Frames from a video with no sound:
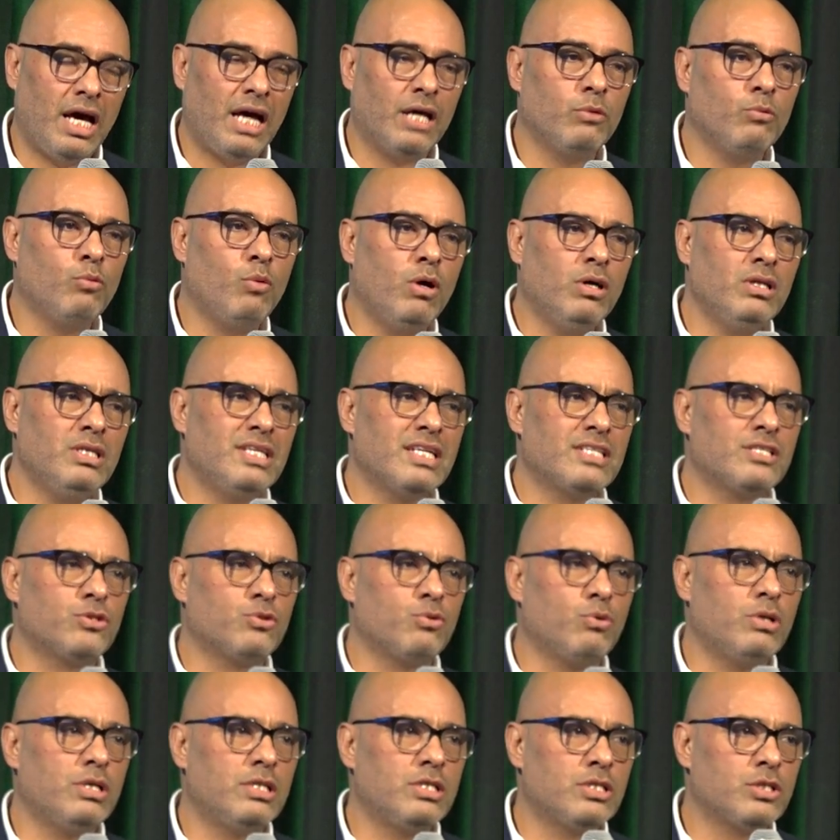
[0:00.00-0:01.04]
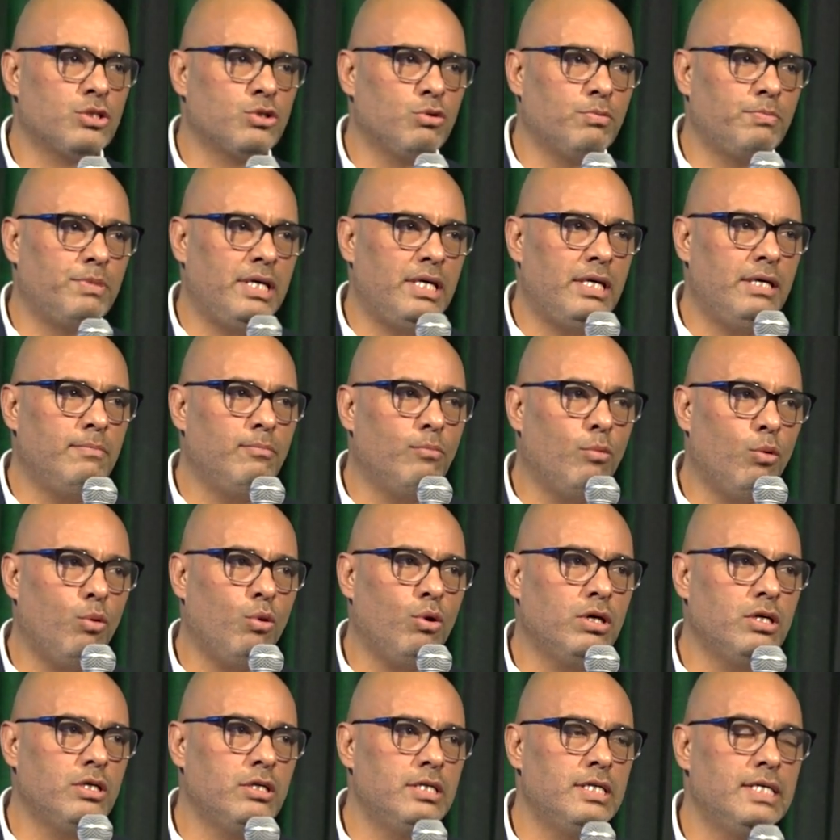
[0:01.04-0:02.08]
I want the students to be
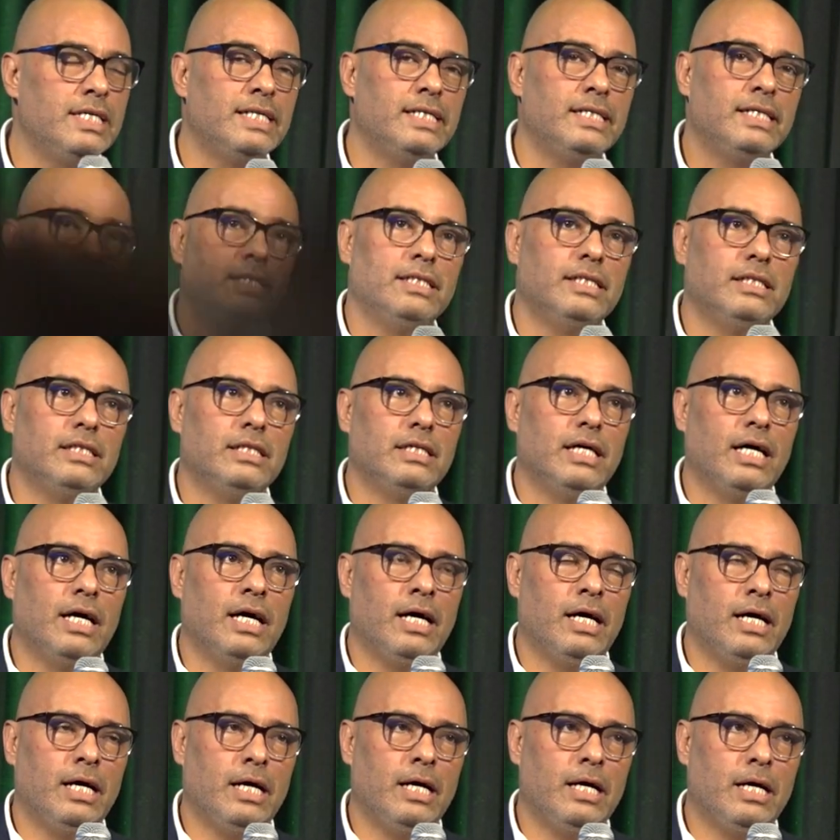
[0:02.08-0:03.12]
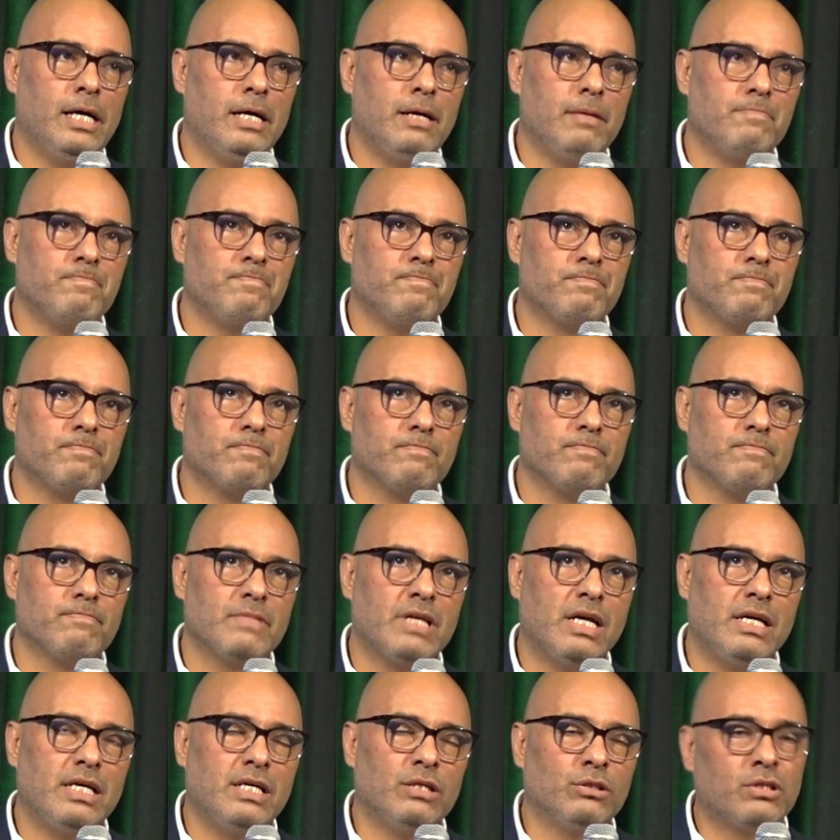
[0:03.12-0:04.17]
more, to
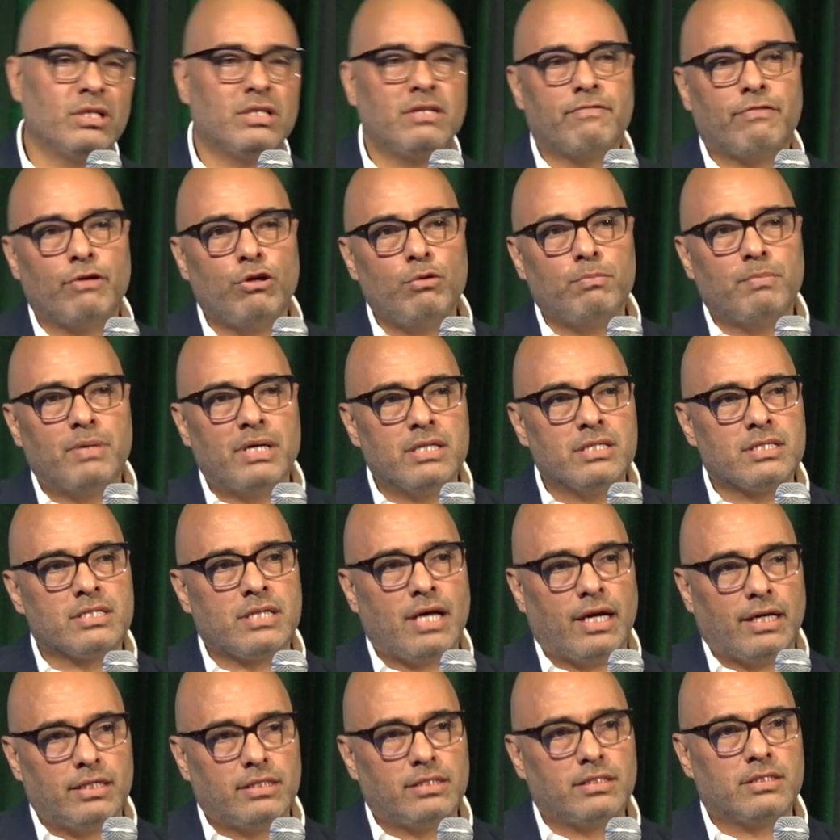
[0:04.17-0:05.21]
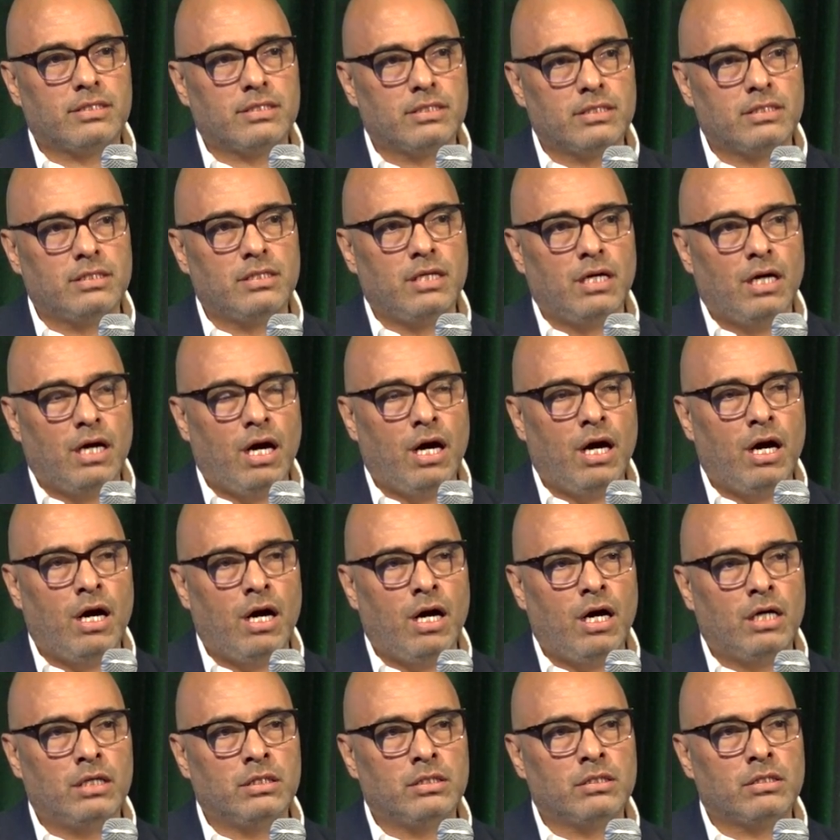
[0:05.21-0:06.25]
develop insight
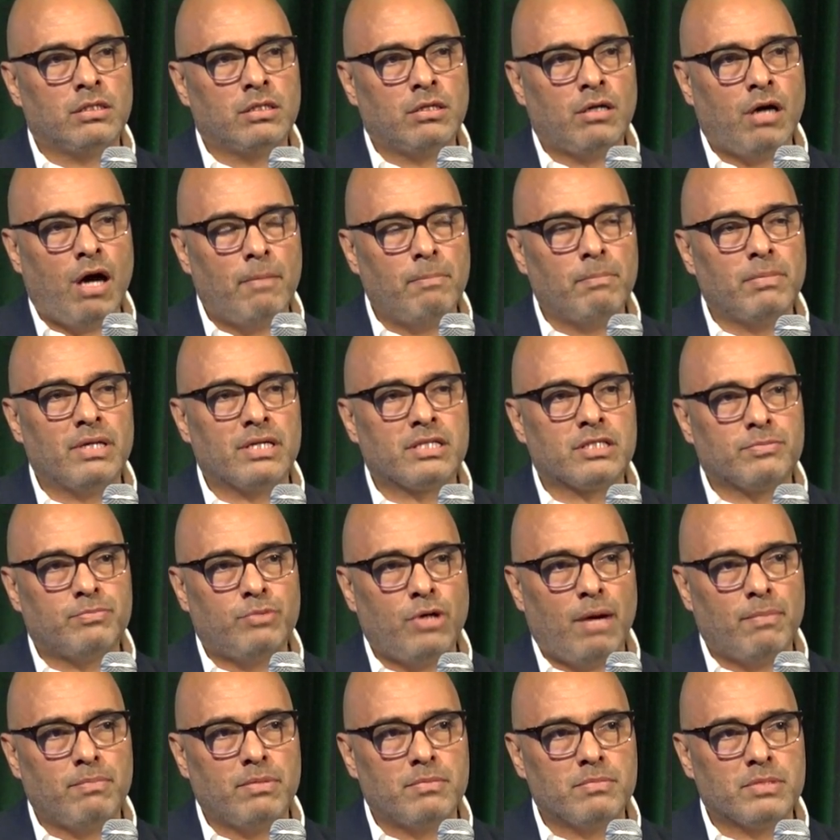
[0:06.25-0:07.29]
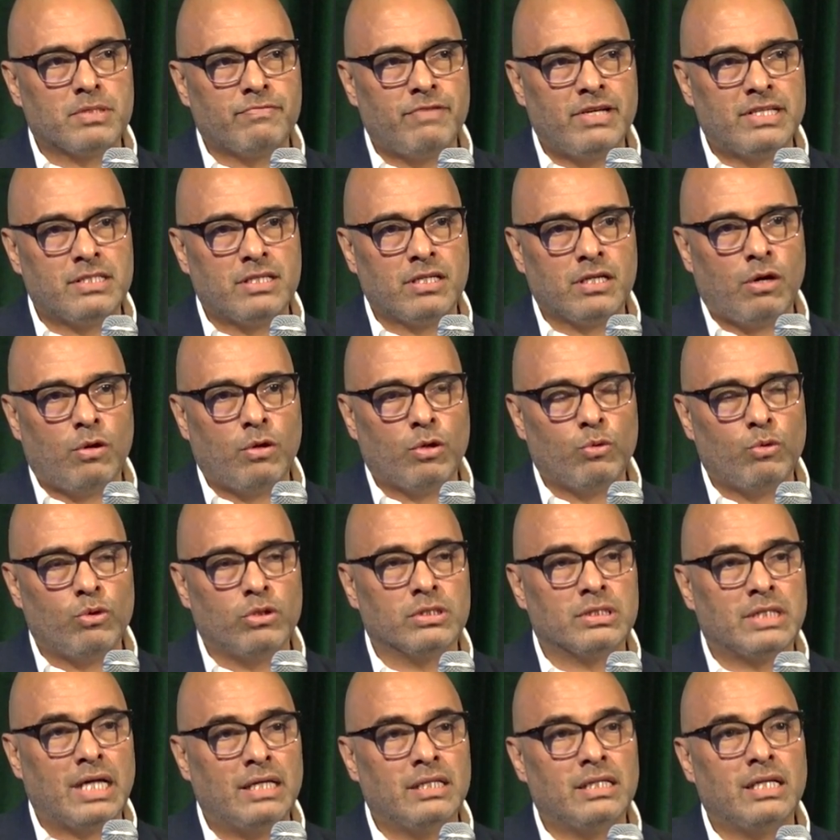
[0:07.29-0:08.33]
on complex problems facing our
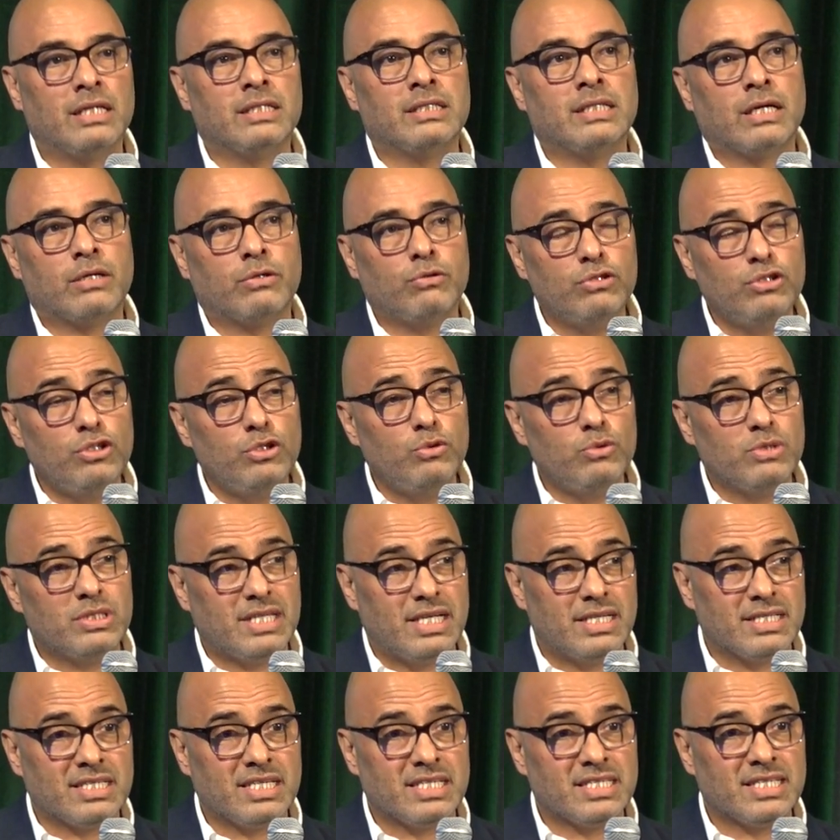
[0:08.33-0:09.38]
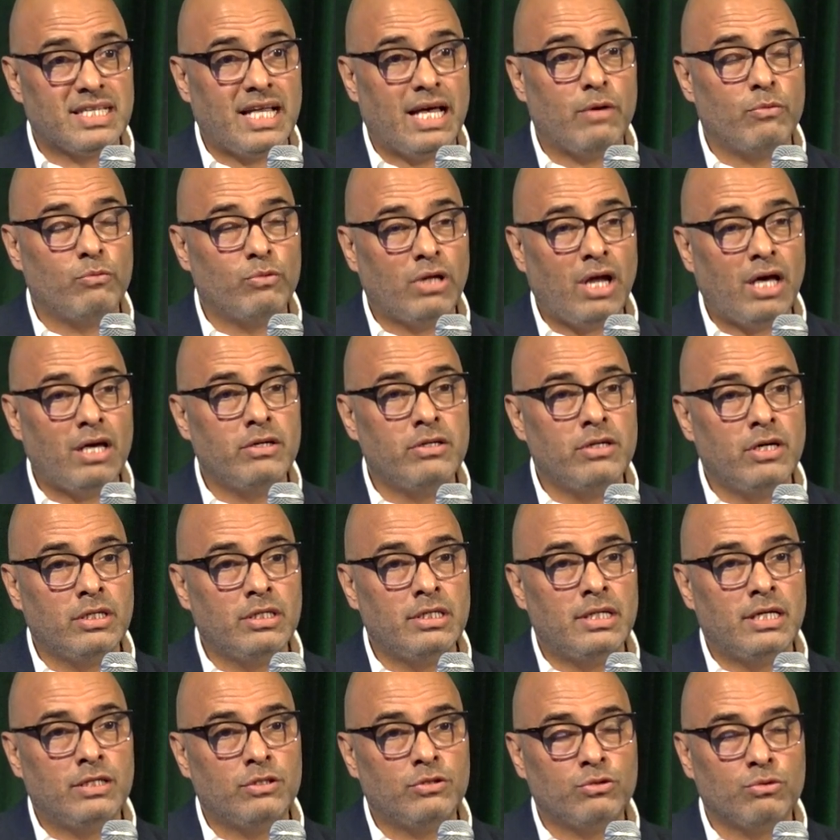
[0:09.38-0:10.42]
world. The good news is that when I
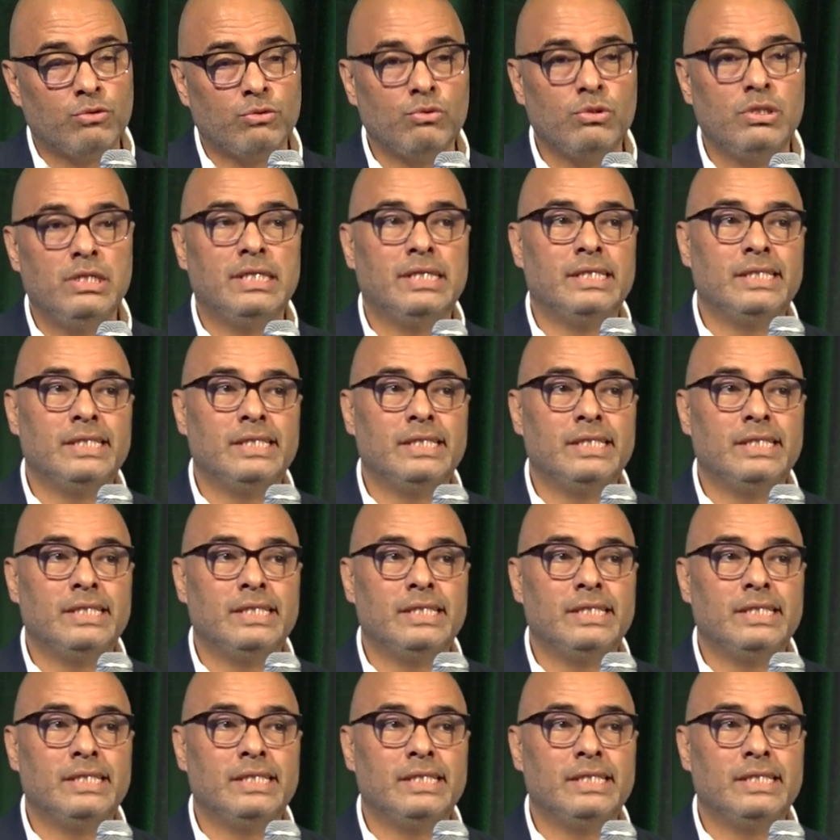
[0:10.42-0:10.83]
run into,